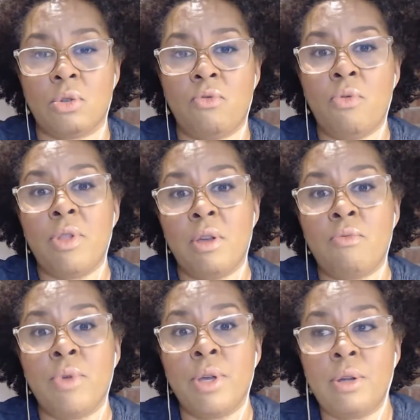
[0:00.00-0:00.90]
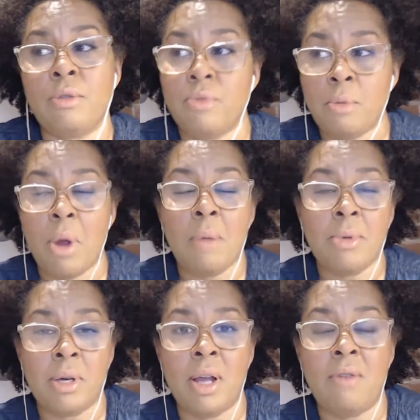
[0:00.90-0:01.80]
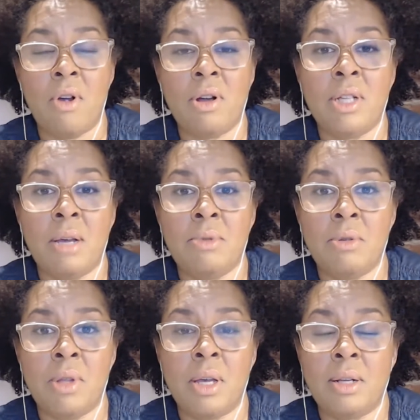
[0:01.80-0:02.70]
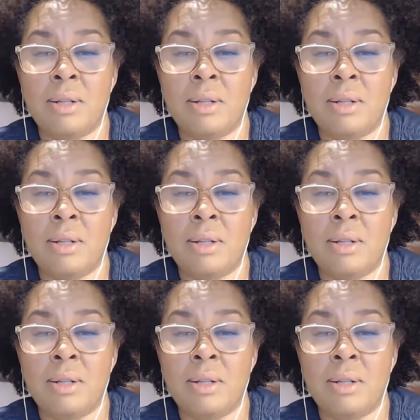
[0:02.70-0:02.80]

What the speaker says: for their reel. They're probably going to have a hard time doing that.